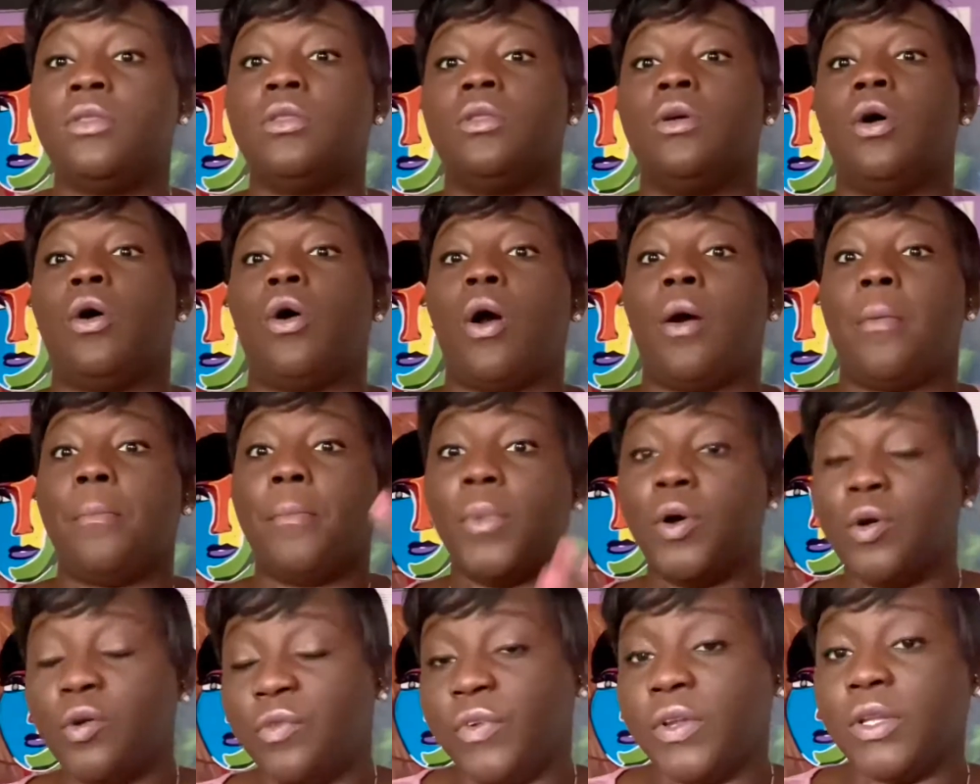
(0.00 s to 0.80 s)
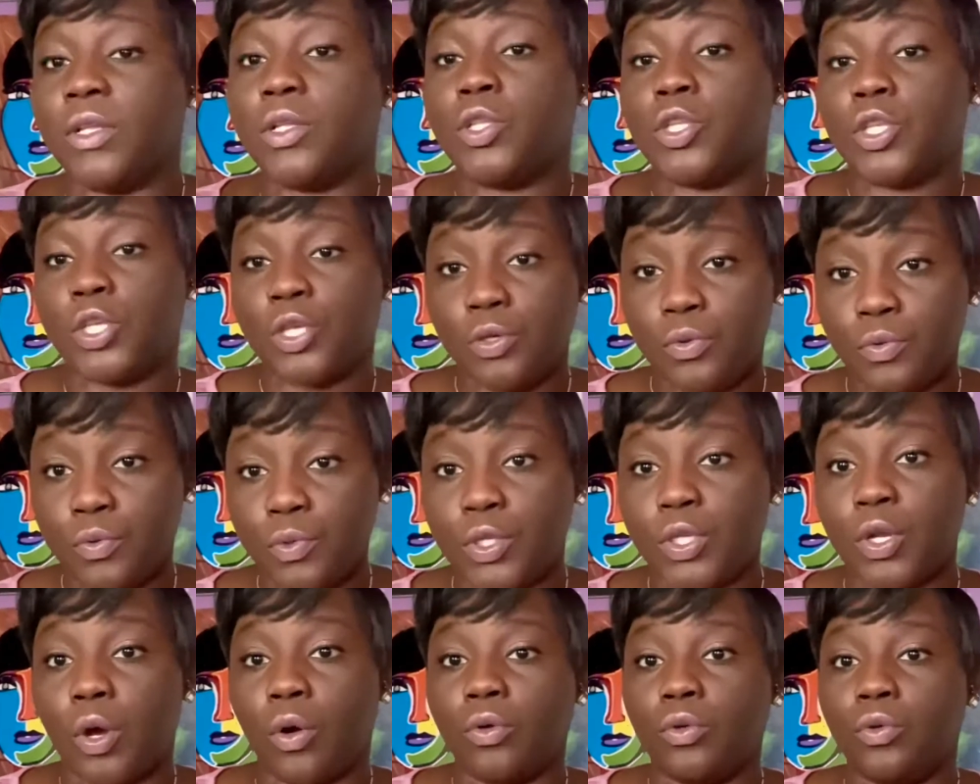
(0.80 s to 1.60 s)
are moving too,
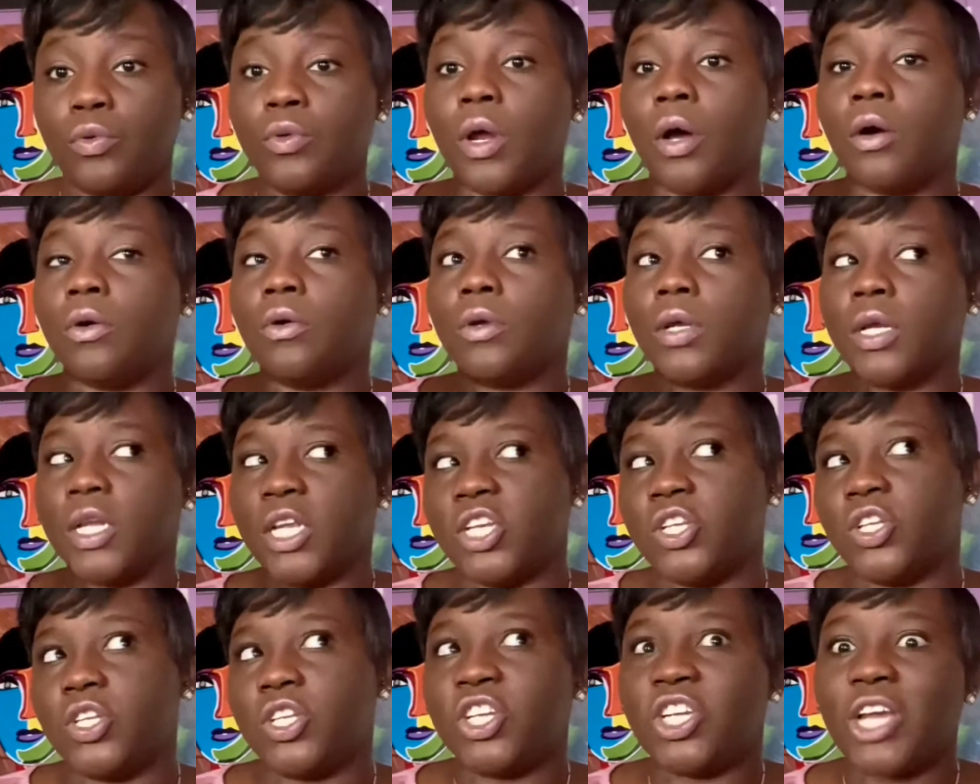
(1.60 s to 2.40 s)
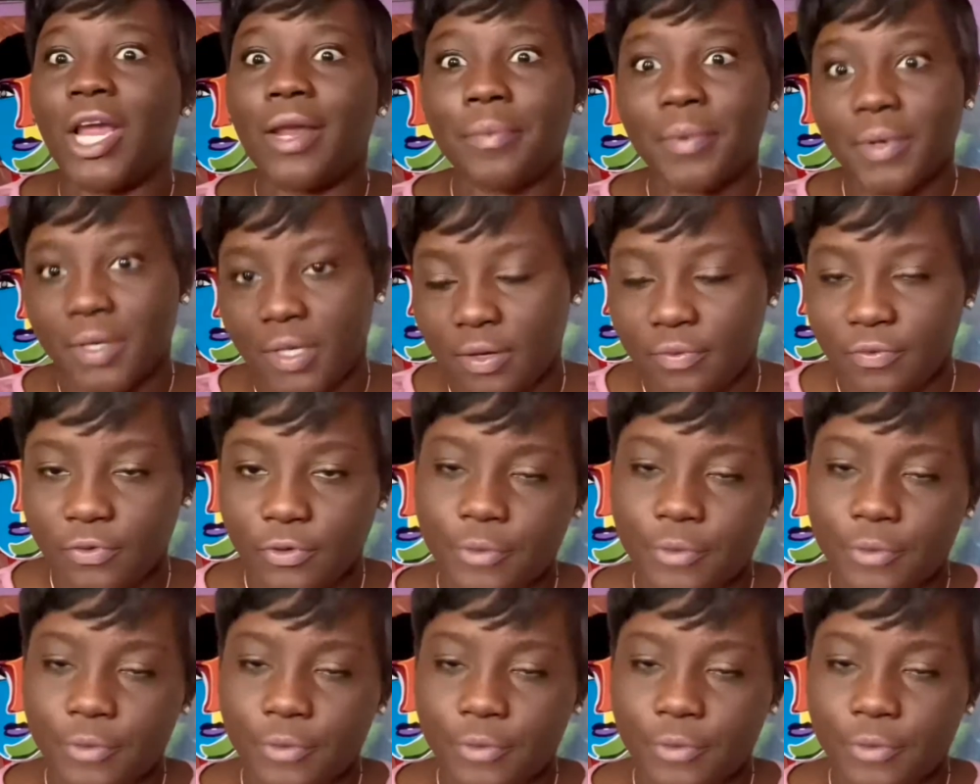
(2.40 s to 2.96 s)
so it's shaping different.